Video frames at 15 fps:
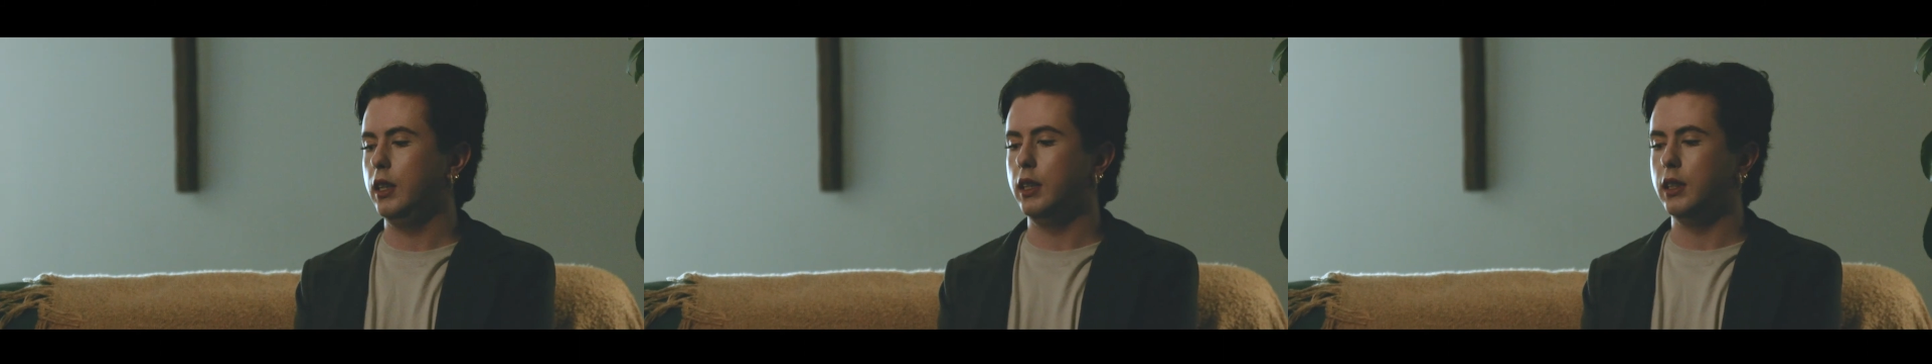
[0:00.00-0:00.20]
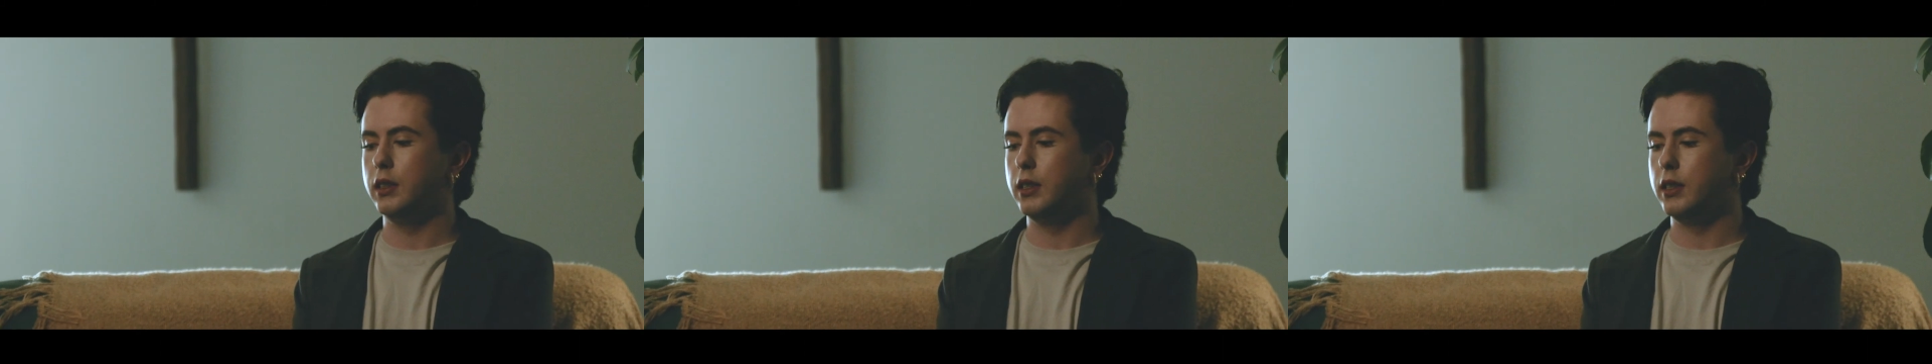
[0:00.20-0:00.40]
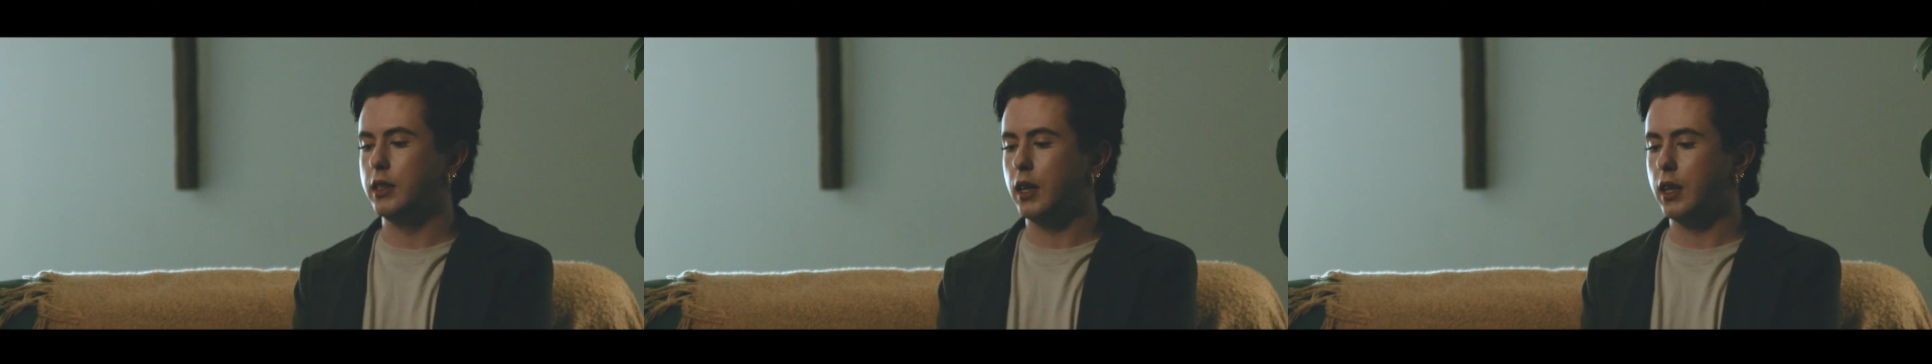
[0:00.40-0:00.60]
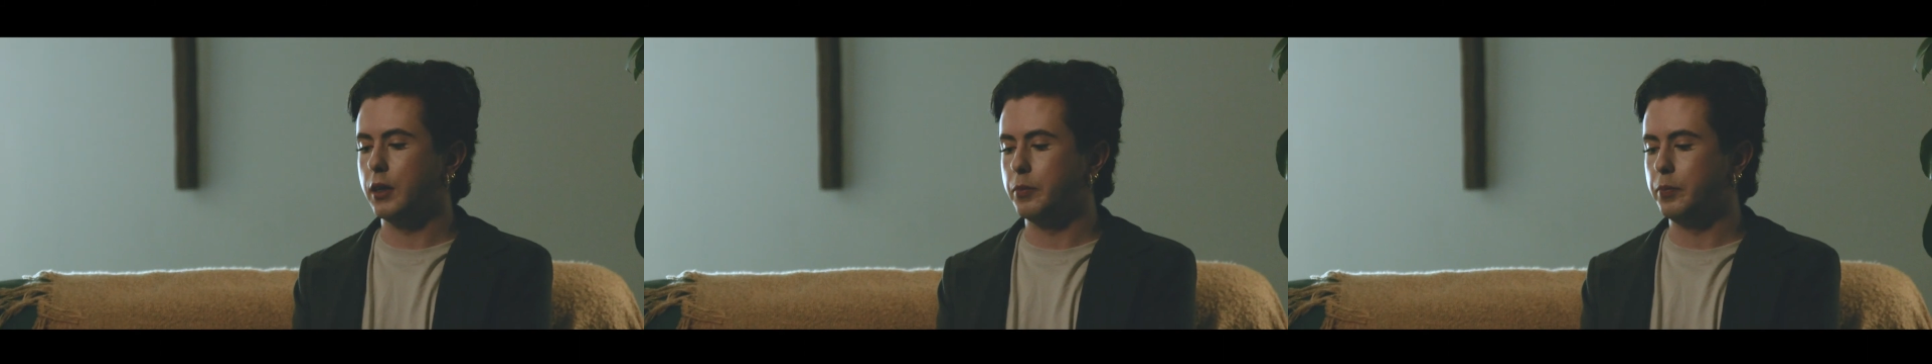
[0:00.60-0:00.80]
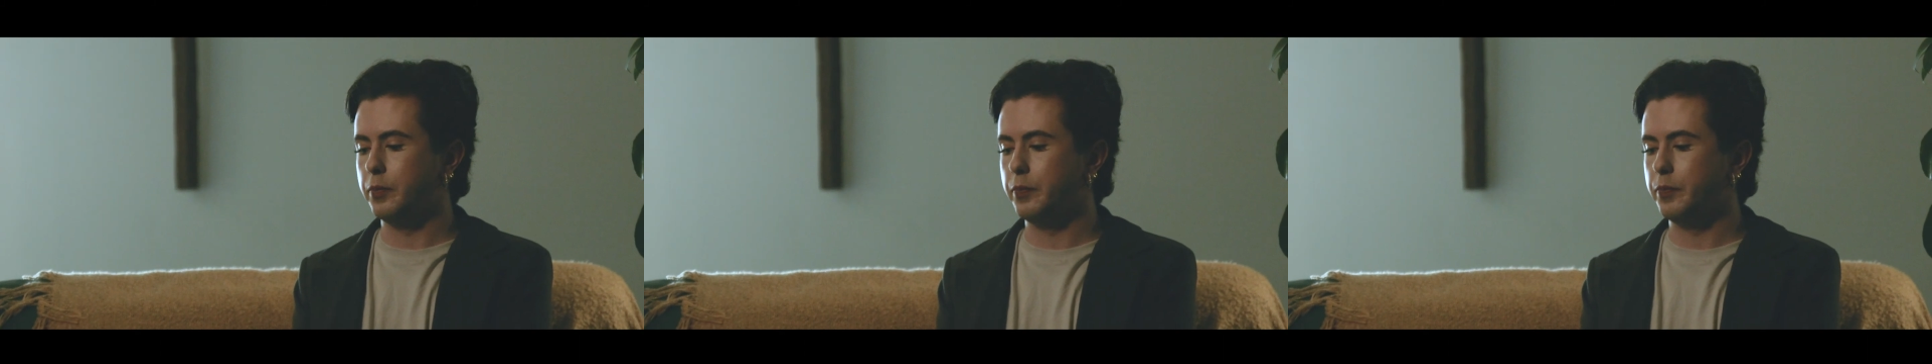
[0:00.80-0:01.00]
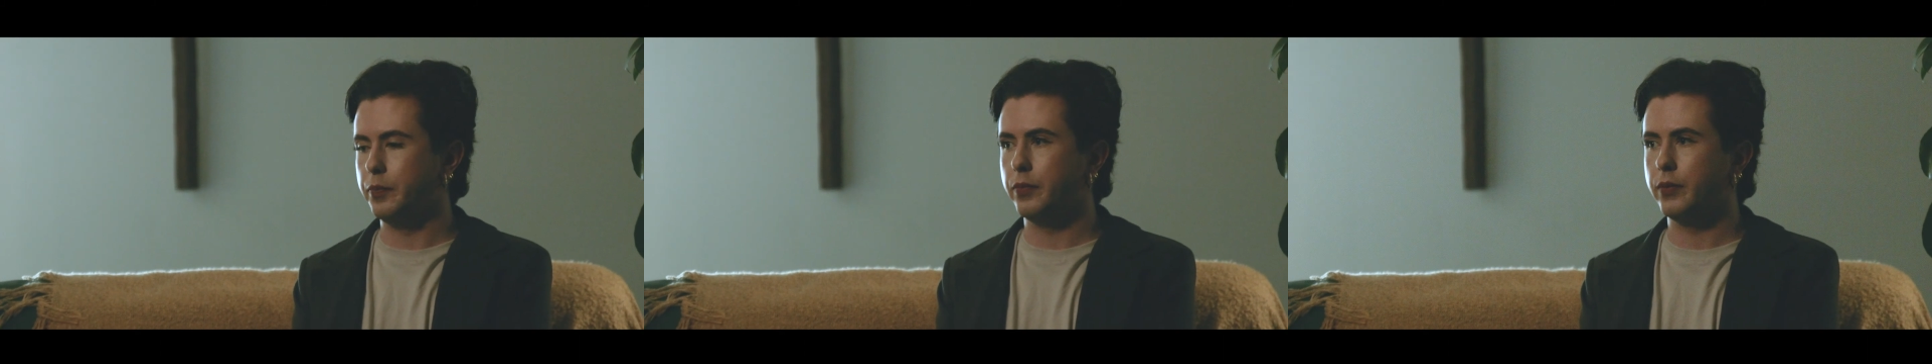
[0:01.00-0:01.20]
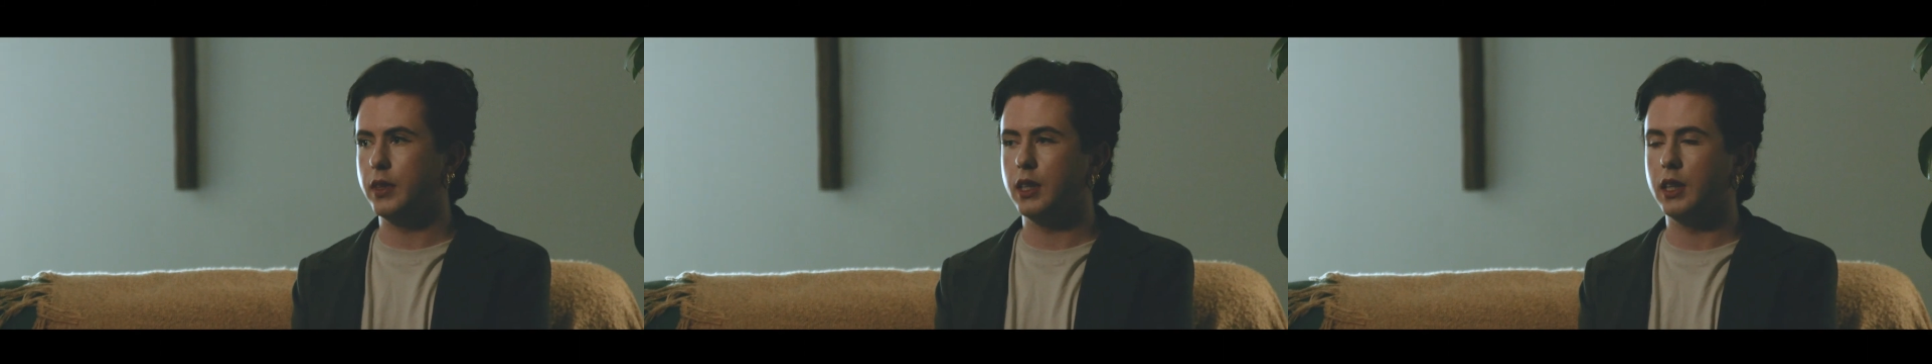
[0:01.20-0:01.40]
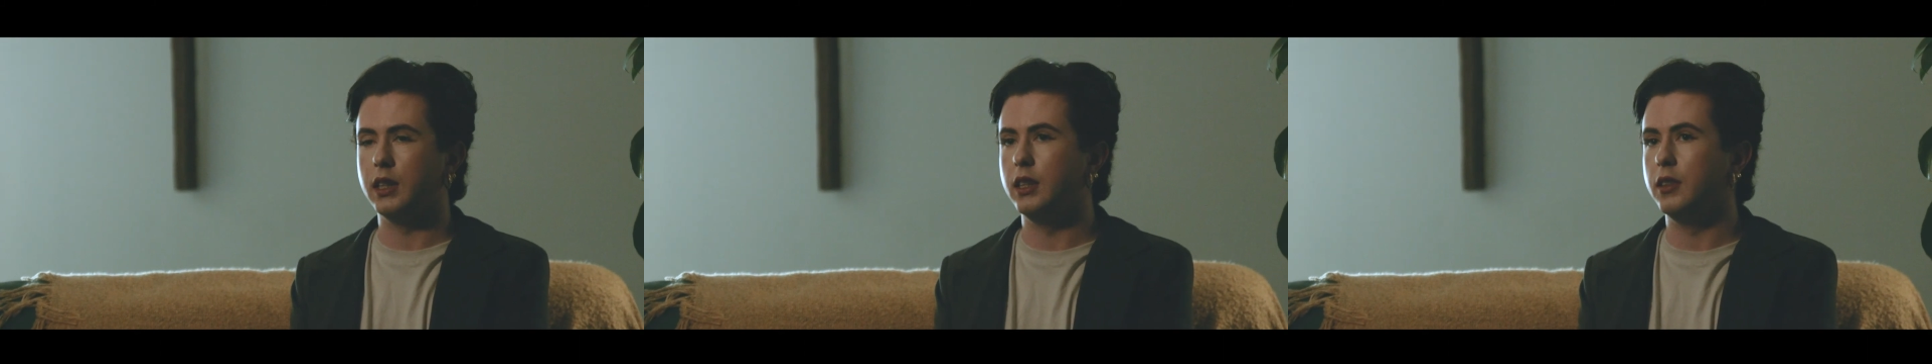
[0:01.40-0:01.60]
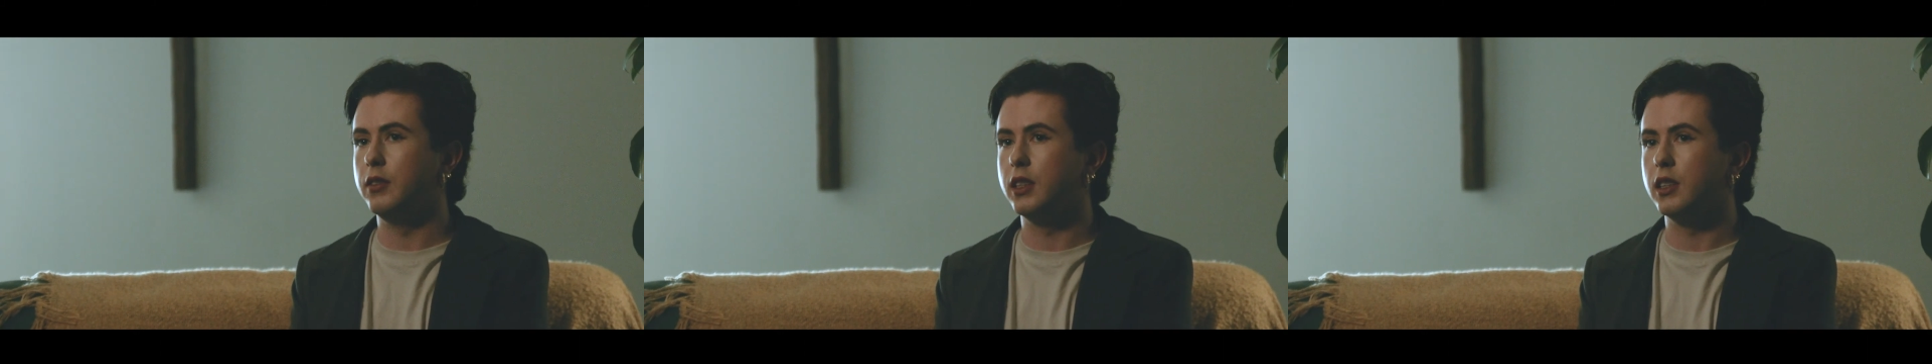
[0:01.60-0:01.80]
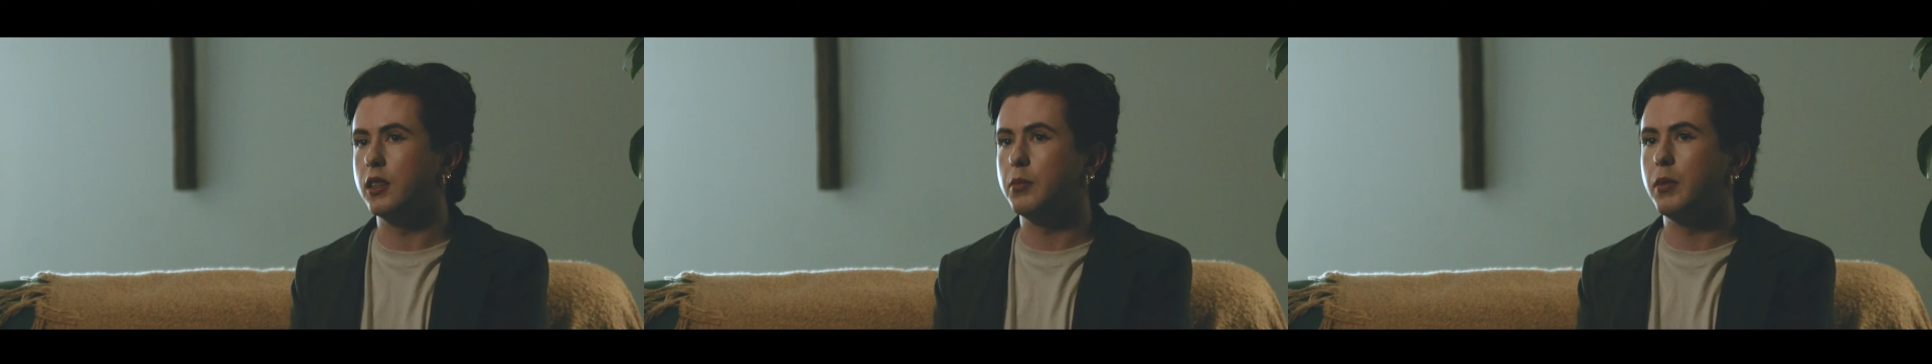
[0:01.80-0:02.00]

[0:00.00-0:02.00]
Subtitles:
And I live in an